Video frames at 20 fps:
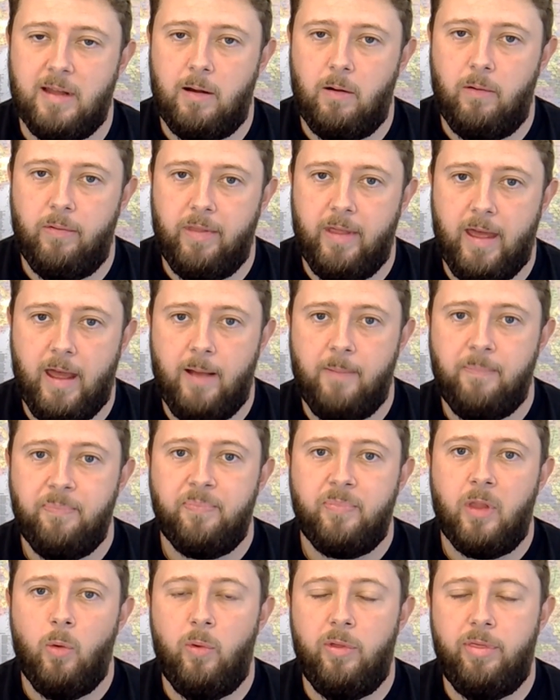out there
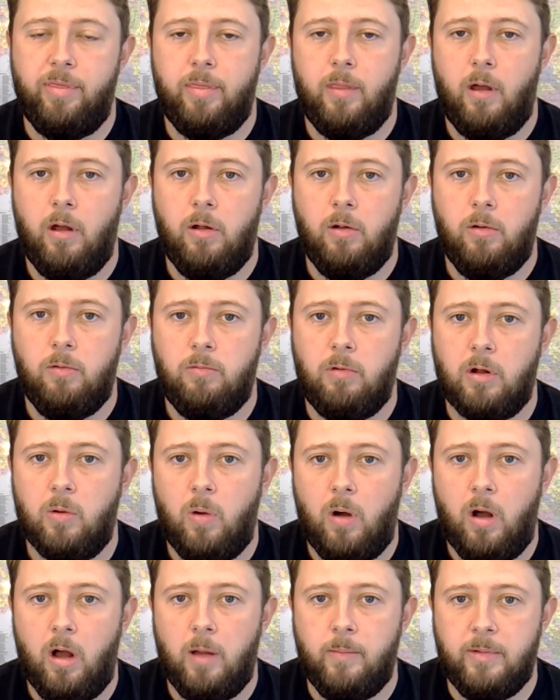with no
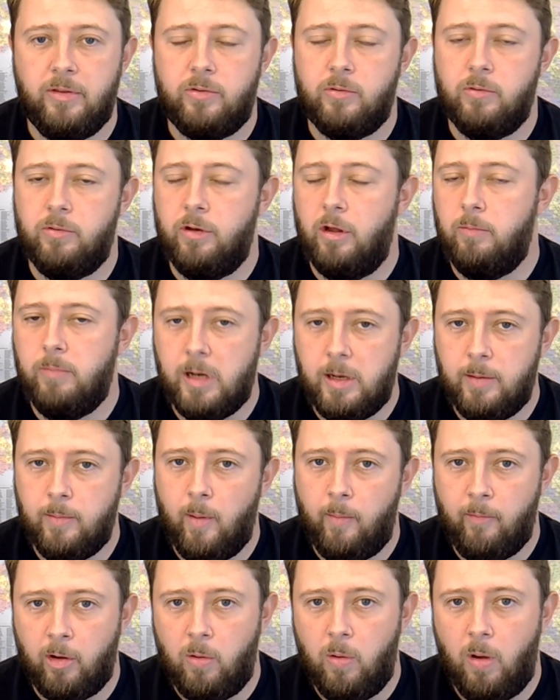requirements or no
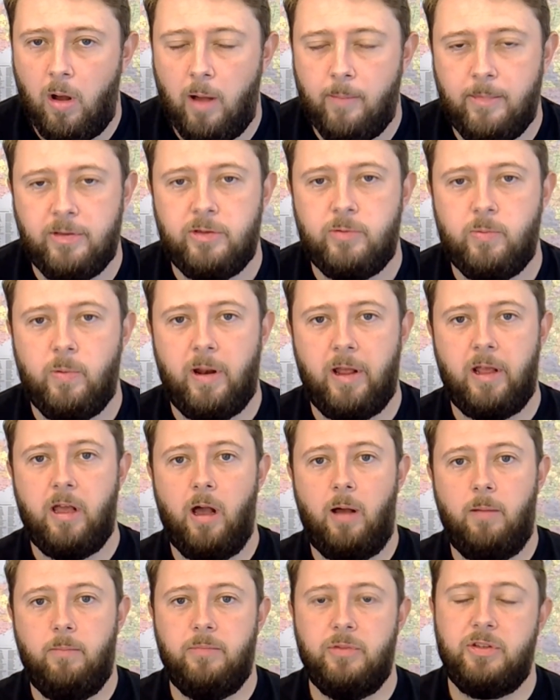minimum requirements when it
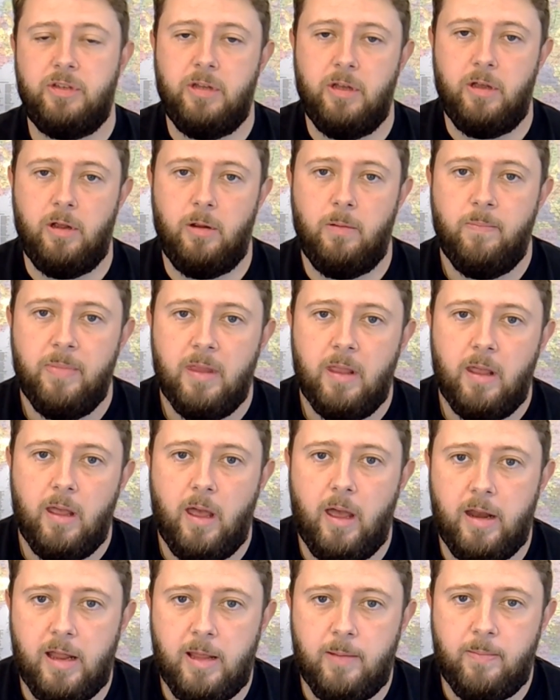comes to
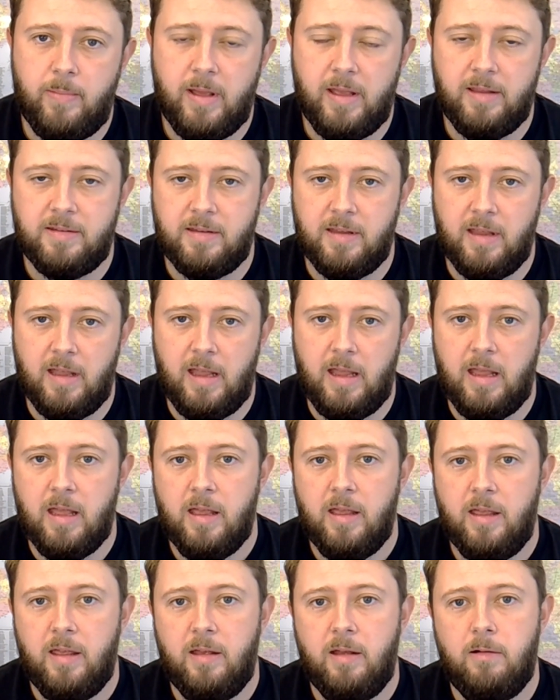an EPC
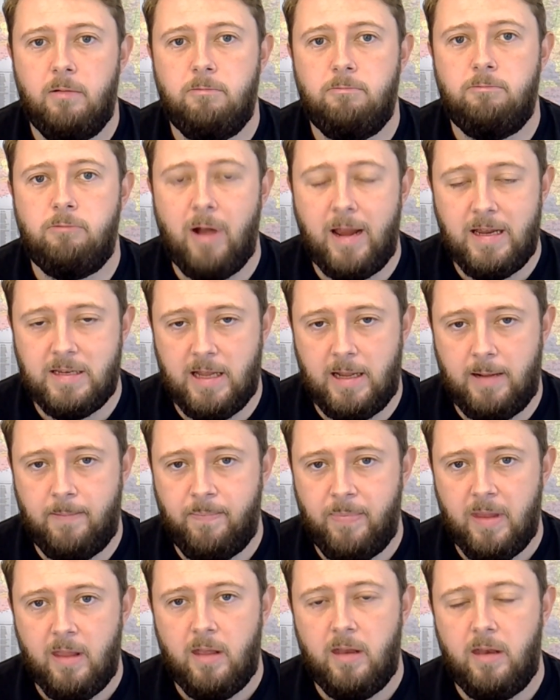rating.
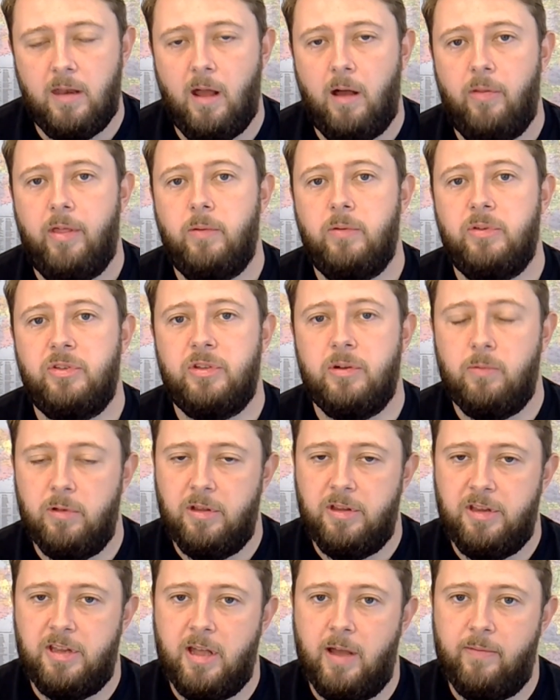Now, they will still want
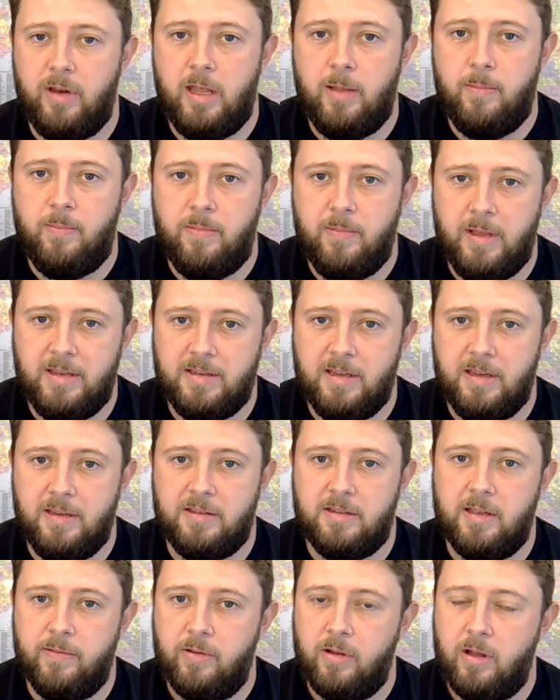you to have an EPC
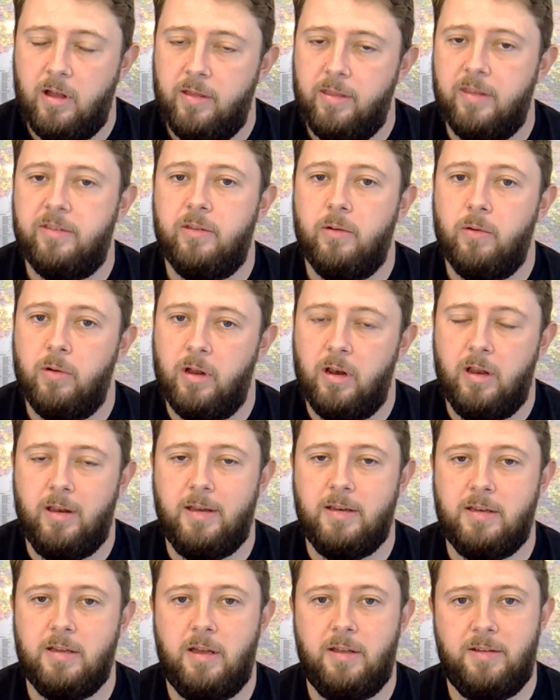certificate. They're still going to
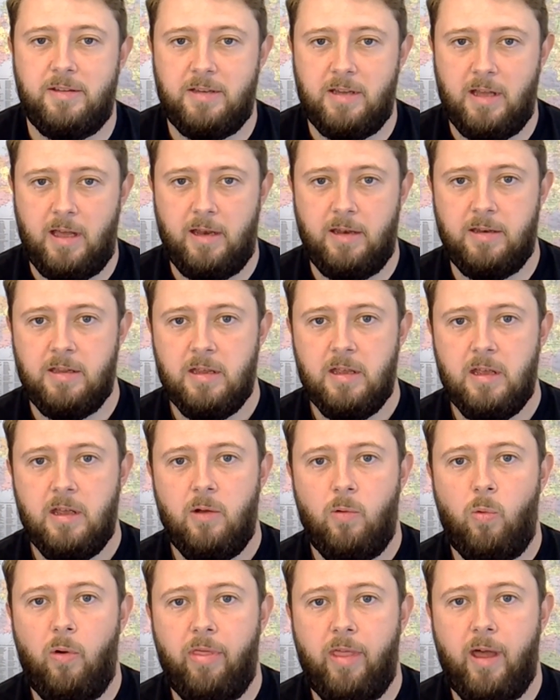need to understand
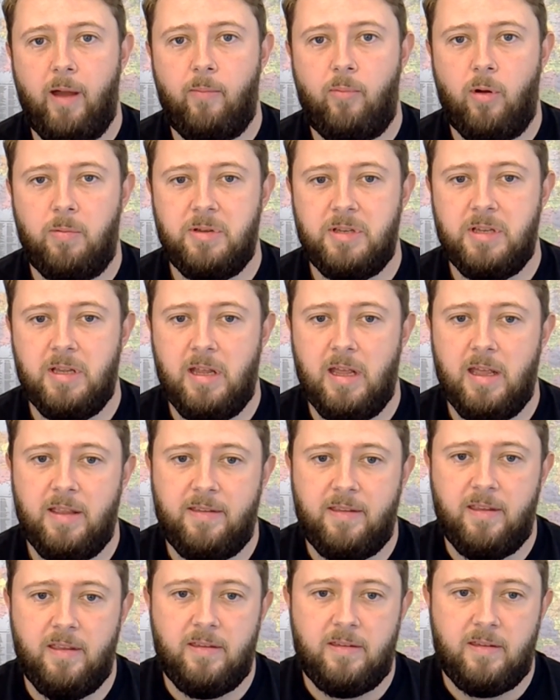what that property
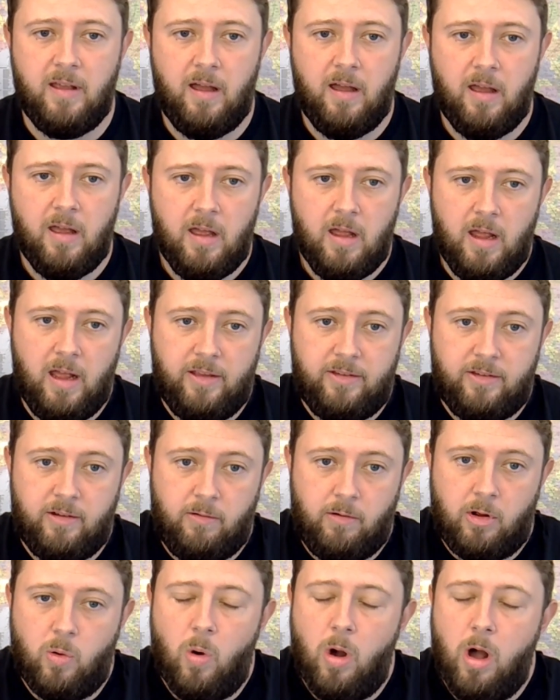is. It's a
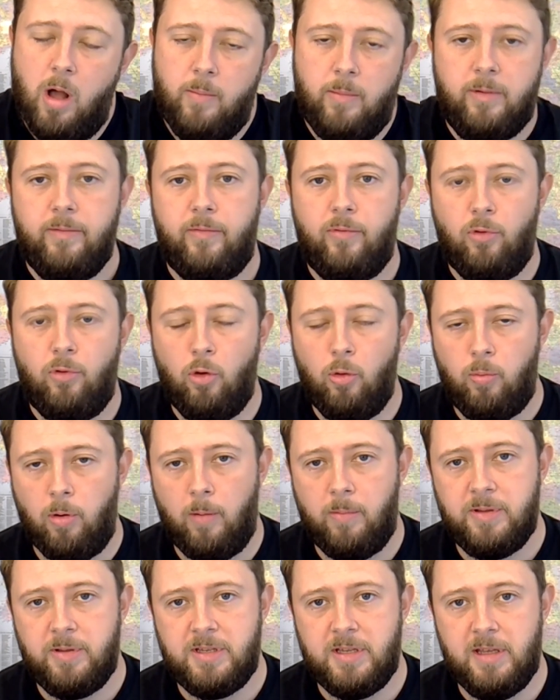requirement for all
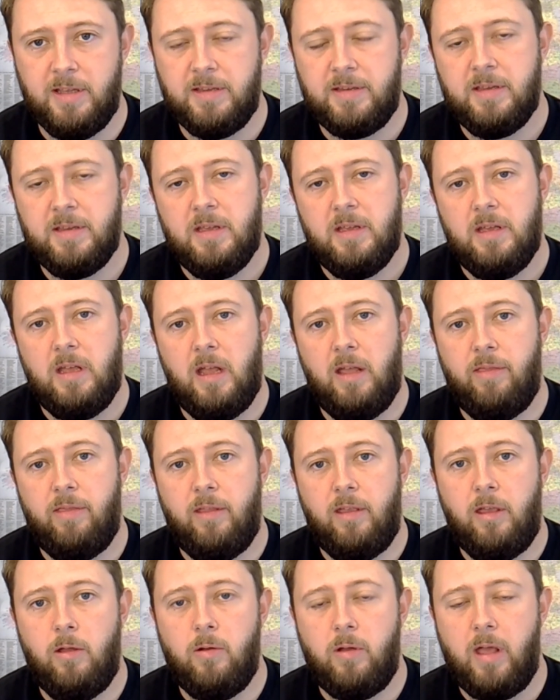properties in
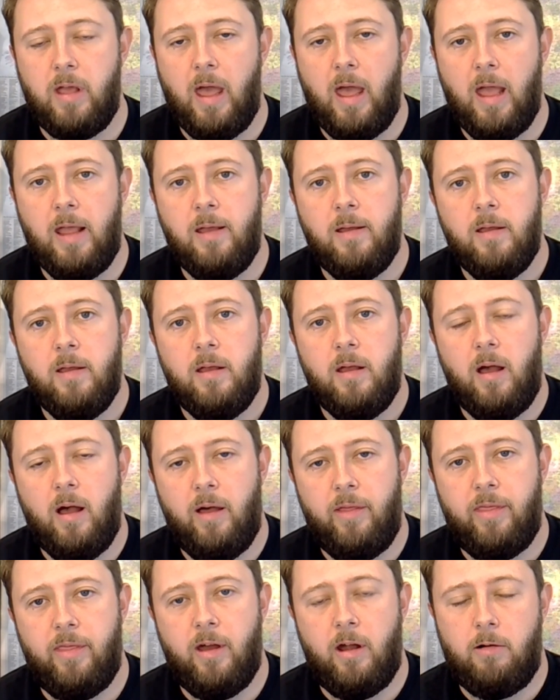the UK
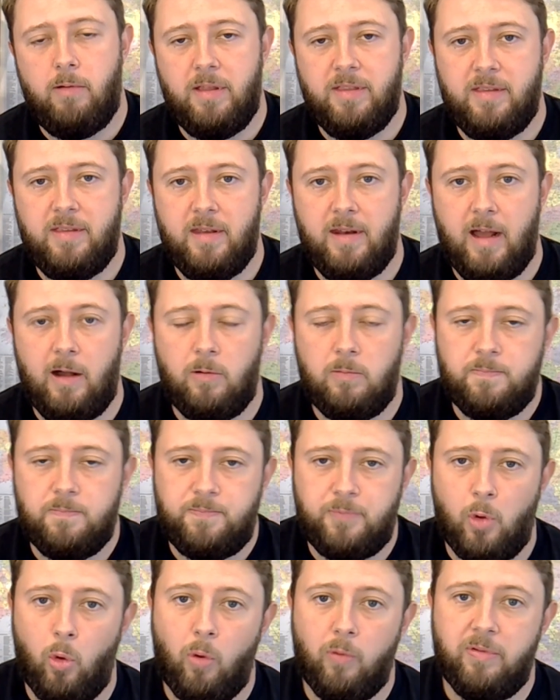that are rented out
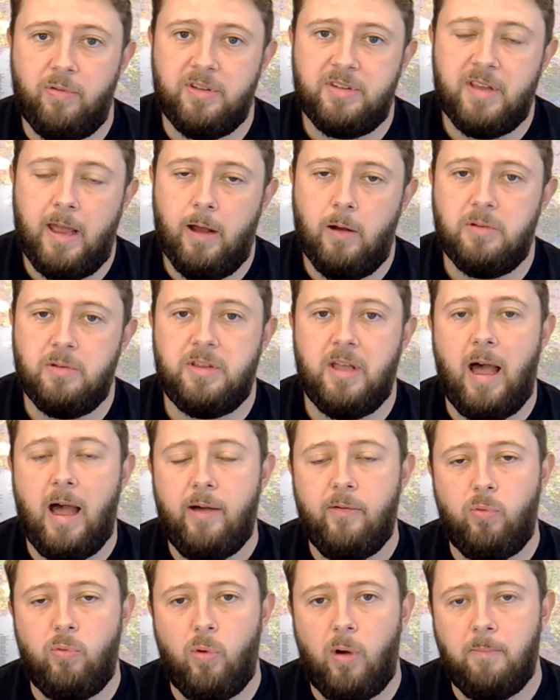or for sale to
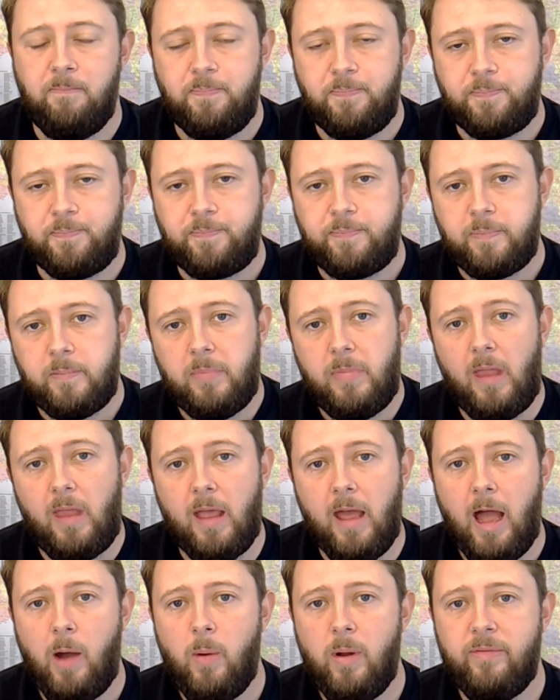have one.
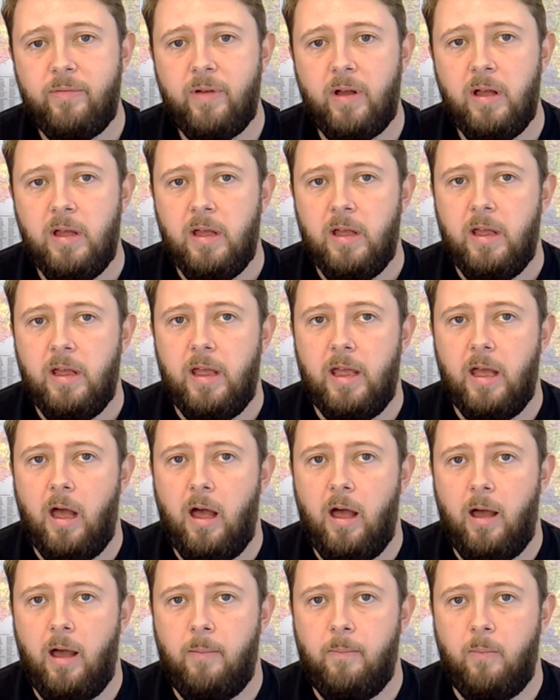However,
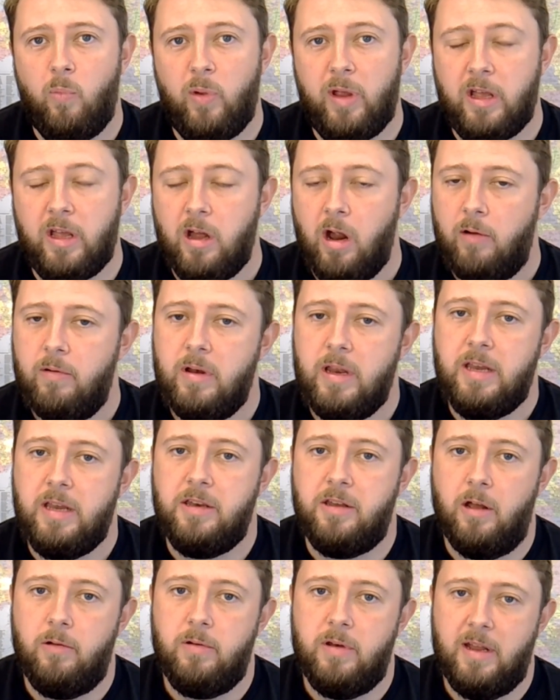we currently
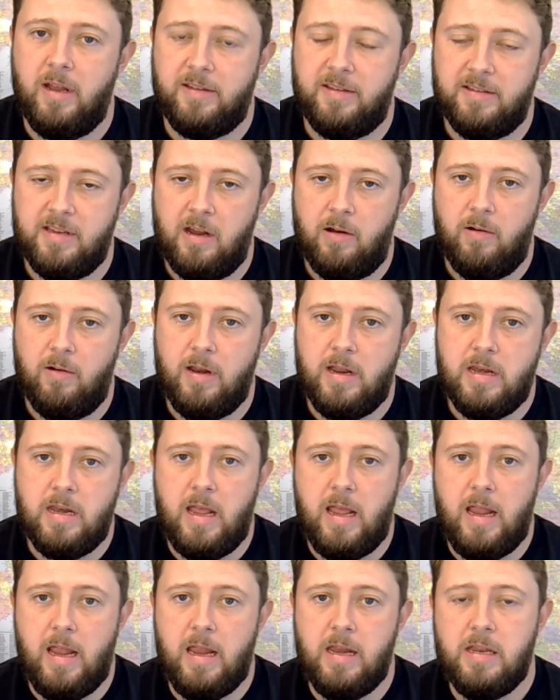don't necessarily
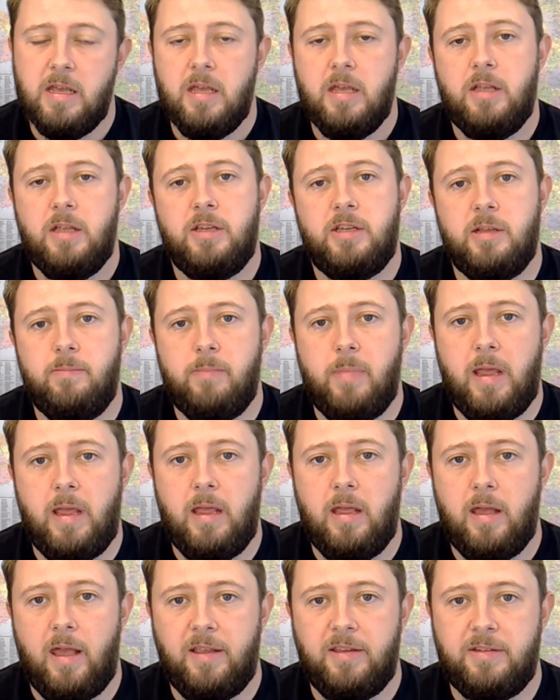need to
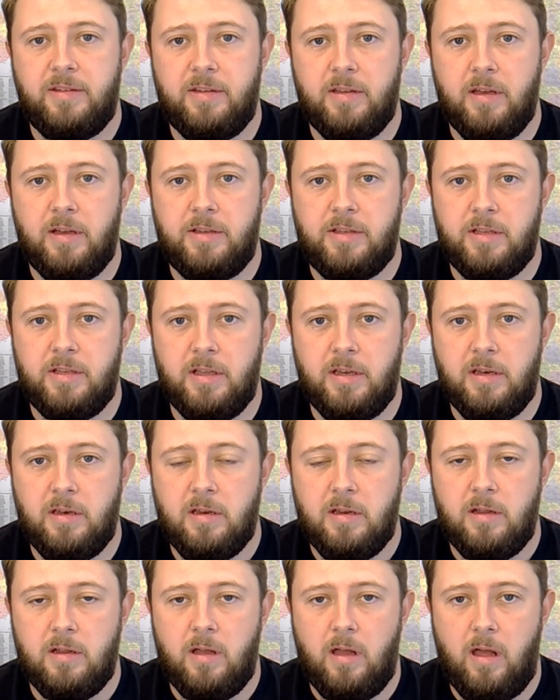meet a certain
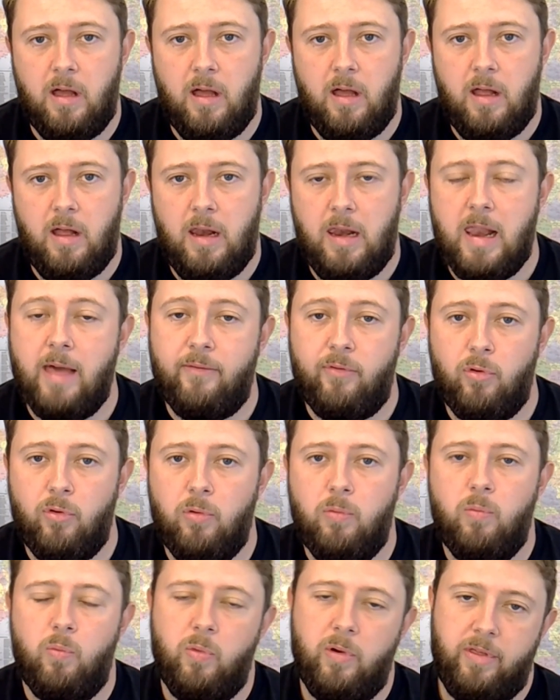
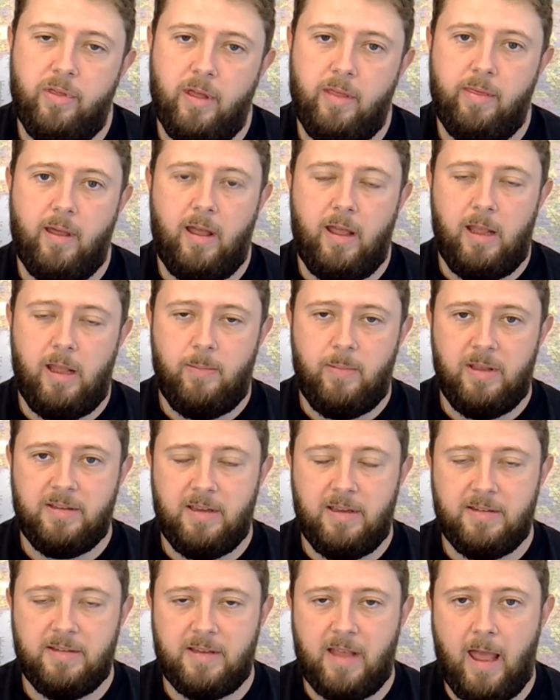level within that
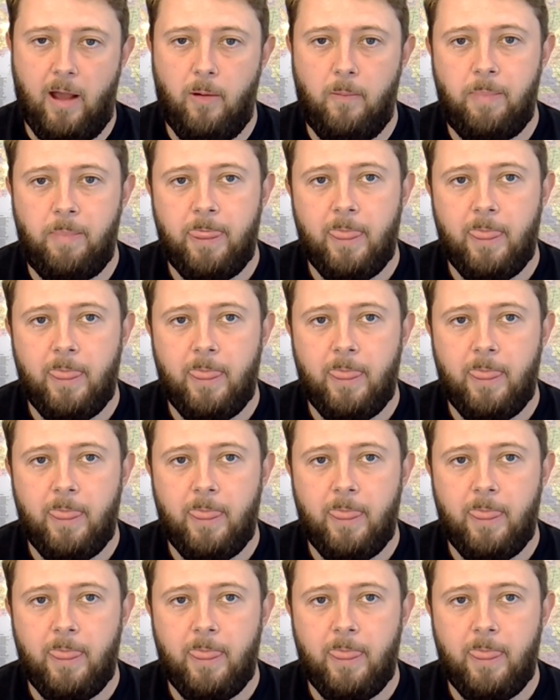EPC scale.